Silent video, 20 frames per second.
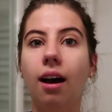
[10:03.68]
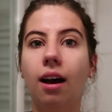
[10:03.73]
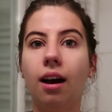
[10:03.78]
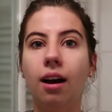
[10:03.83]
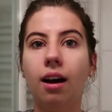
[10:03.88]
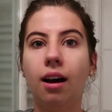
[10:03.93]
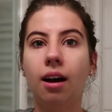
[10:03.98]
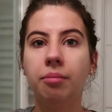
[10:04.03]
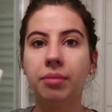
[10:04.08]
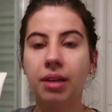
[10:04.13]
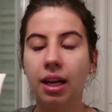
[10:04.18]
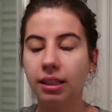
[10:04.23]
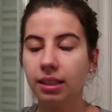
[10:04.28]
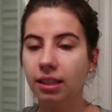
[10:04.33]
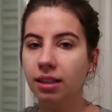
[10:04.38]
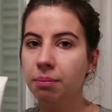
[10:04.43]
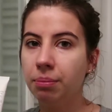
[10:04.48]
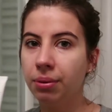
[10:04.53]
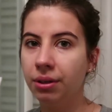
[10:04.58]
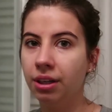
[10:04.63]
I'm not
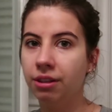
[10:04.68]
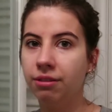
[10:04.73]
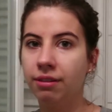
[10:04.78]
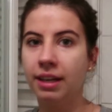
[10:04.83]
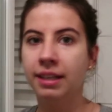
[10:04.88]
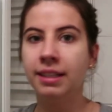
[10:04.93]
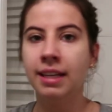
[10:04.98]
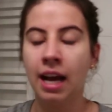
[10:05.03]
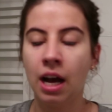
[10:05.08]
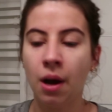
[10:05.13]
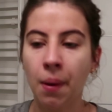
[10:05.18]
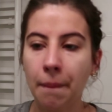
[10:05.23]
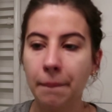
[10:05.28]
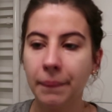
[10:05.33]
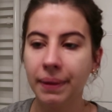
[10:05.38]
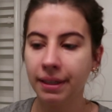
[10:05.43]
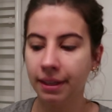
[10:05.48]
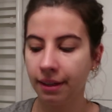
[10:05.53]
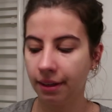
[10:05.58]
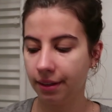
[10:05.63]
gonna put it right now
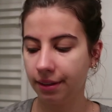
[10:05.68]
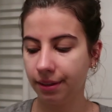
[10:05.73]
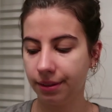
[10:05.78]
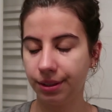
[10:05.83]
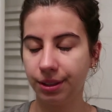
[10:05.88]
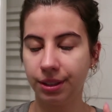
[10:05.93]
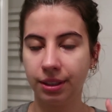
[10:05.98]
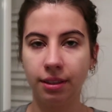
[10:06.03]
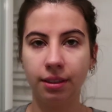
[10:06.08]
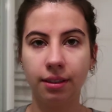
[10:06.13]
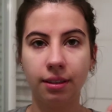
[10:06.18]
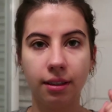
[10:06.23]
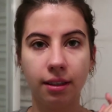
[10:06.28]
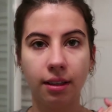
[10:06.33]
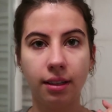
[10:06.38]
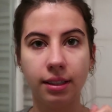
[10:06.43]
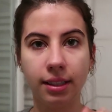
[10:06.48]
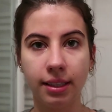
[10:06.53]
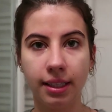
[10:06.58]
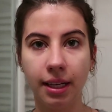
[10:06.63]
because
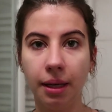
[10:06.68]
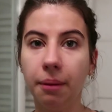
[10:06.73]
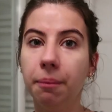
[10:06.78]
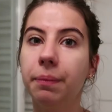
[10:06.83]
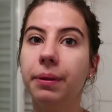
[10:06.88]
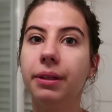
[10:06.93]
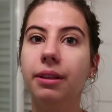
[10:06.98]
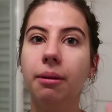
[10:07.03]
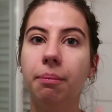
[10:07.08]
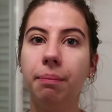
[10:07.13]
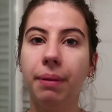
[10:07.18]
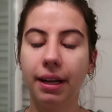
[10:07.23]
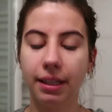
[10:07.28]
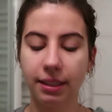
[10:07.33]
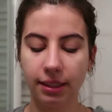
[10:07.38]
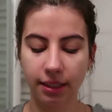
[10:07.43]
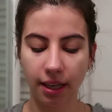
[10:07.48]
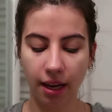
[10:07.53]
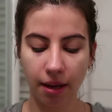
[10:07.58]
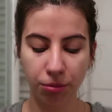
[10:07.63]
the
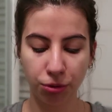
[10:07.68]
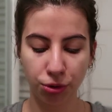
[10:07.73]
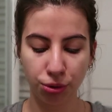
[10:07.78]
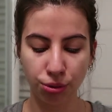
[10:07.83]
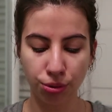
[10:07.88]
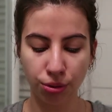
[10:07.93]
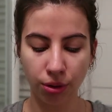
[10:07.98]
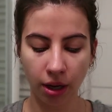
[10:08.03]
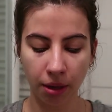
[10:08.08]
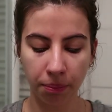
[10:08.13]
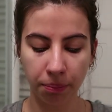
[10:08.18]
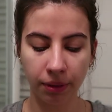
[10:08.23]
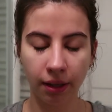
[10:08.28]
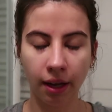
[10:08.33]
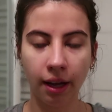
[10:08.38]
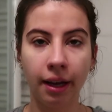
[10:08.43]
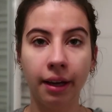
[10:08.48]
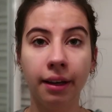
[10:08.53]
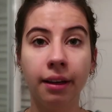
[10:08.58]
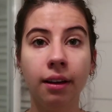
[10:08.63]
best time to
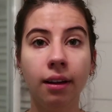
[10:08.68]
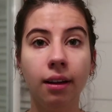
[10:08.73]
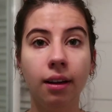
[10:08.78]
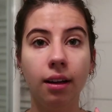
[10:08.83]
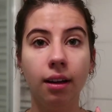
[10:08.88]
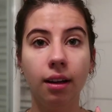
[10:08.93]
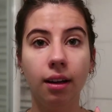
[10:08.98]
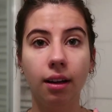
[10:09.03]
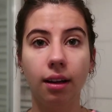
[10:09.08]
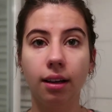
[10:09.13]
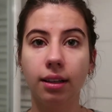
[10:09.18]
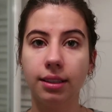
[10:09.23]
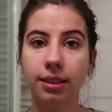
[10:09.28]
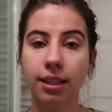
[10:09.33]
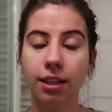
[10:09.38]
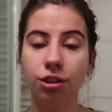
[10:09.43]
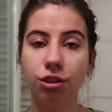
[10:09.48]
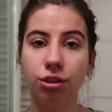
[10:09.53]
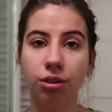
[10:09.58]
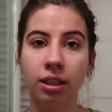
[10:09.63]
apply
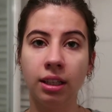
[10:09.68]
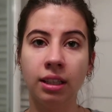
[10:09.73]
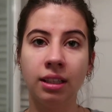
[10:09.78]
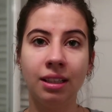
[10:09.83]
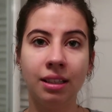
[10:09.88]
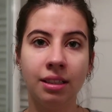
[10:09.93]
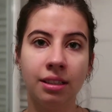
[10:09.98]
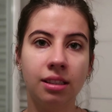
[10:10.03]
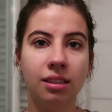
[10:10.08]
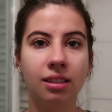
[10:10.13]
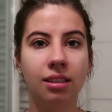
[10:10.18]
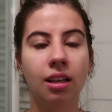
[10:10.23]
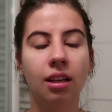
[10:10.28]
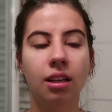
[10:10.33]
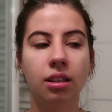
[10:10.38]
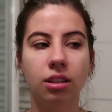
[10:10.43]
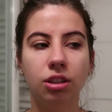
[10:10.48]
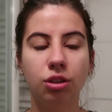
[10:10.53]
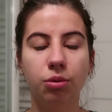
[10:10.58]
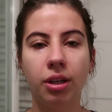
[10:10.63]
sunscreen is
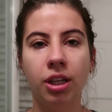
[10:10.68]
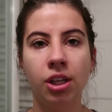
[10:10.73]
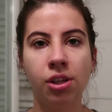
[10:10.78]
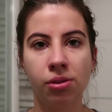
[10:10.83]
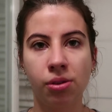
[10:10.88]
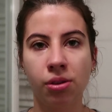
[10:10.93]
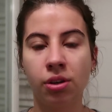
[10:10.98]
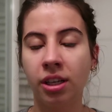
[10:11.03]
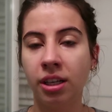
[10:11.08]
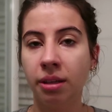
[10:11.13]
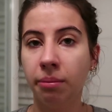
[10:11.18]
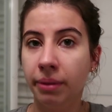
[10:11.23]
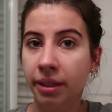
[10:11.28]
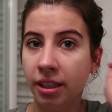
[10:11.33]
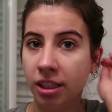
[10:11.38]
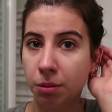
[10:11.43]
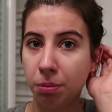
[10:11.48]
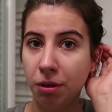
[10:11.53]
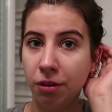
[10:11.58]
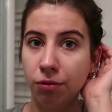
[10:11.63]
20-30
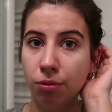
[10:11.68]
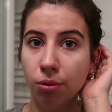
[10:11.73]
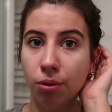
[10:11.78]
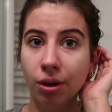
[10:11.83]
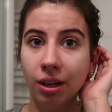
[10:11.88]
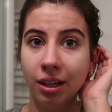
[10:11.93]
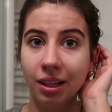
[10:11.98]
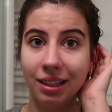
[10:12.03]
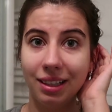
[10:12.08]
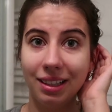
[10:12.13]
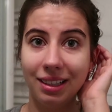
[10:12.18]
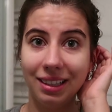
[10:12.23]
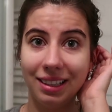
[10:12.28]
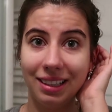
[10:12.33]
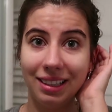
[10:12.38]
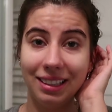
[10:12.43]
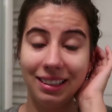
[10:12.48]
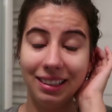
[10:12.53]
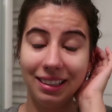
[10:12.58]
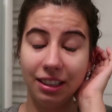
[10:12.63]
minutes before
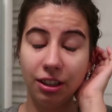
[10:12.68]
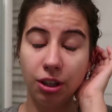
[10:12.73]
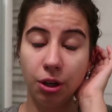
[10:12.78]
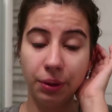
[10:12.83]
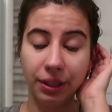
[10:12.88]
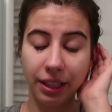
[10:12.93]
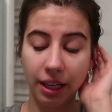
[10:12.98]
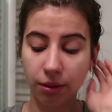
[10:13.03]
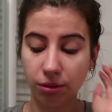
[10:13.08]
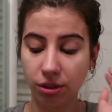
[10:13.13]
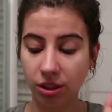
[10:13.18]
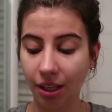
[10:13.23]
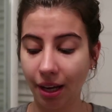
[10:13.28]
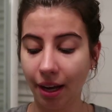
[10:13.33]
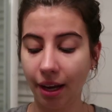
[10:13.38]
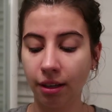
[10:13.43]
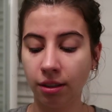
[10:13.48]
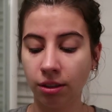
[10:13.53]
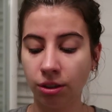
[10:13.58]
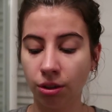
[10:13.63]
going
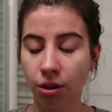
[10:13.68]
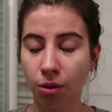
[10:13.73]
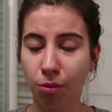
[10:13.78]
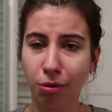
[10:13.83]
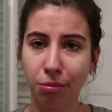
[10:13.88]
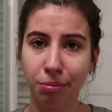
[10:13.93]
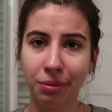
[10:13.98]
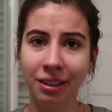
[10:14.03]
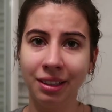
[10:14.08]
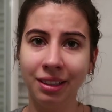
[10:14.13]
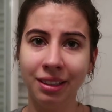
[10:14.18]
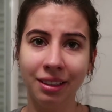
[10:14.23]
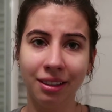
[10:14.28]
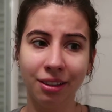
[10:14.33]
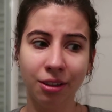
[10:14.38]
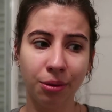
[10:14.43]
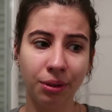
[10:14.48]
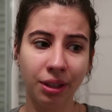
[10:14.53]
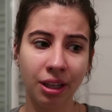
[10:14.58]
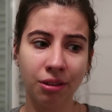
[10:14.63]
outside, so I won't be
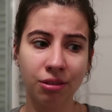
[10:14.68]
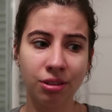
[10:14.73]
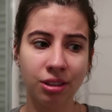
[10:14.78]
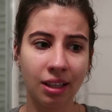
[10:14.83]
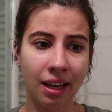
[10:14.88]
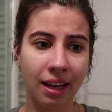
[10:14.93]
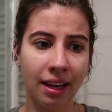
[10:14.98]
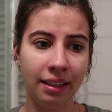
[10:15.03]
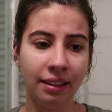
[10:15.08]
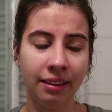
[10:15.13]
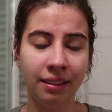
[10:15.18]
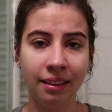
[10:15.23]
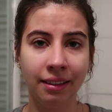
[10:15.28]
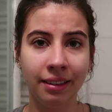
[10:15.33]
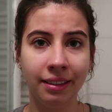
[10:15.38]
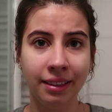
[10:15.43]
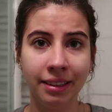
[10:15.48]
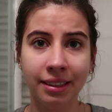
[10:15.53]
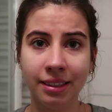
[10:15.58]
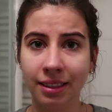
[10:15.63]
going outside in
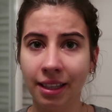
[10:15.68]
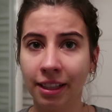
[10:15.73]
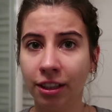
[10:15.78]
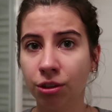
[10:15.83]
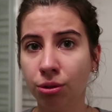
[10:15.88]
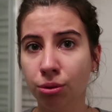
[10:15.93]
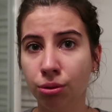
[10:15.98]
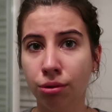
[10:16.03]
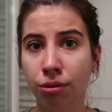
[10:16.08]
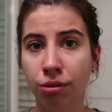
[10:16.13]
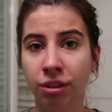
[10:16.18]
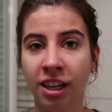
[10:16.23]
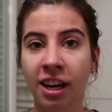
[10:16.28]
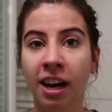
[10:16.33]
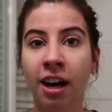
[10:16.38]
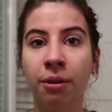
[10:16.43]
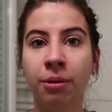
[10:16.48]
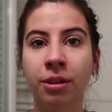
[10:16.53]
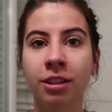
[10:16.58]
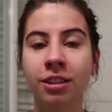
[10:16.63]
at least like 2 to 3
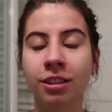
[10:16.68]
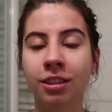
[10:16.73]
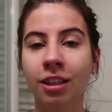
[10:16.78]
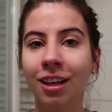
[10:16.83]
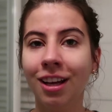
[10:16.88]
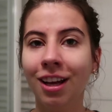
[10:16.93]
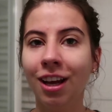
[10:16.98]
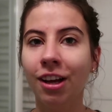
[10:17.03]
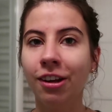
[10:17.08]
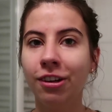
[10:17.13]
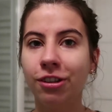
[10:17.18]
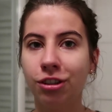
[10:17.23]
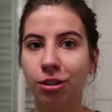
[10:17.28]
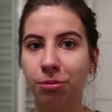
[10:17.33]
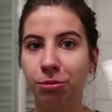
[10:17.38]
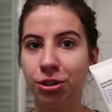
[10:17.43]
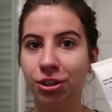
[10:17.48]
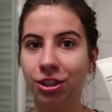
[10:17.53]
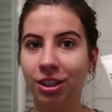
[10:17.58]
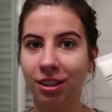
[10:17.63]
hours,
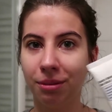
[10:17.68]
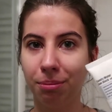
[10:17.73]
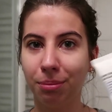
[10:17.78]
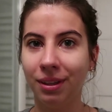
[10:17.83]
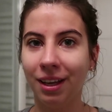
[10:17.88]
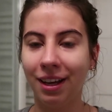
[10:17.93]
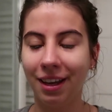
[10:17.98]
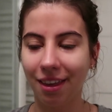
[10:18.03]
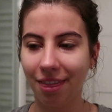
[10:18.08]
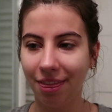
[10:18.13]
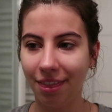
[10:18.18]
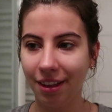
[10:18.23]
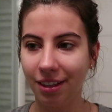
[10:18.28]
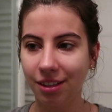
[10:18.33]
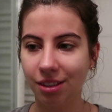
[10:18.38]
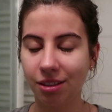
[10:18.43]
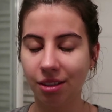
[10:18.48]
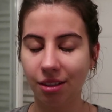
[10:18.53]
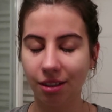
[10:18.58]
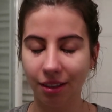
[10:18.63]
so I'm just gonna apply
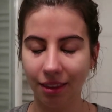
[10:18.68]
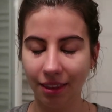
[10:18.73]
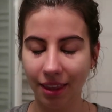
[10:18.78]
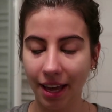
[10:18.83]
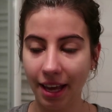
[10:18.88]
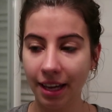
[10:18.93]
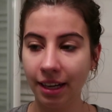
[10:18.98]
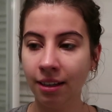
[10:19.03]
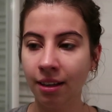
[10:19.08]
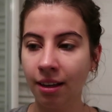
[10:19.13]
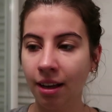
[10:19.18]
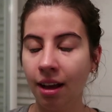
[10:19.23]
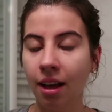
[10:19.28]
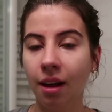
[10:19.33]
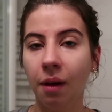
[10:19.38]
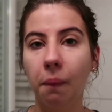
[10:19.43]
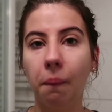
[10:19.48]
this then.